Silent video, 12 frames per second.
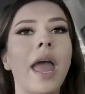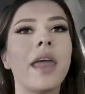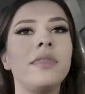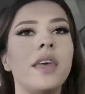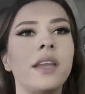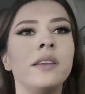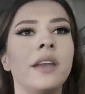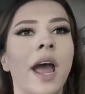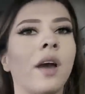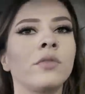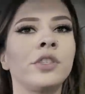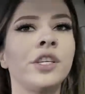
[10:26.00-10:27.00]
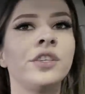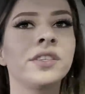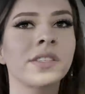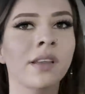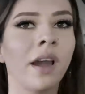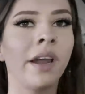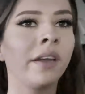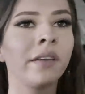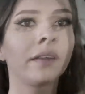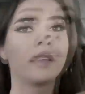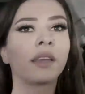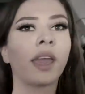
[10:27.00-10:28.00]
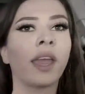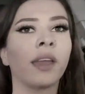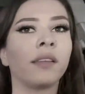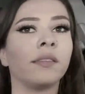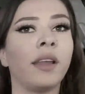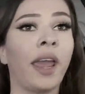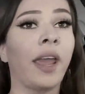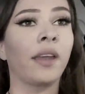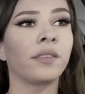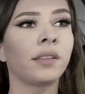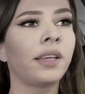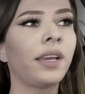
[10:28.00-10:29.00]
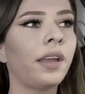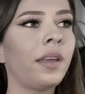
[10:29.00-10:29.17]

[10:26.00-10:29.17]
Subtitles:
And then now she just like can't handle it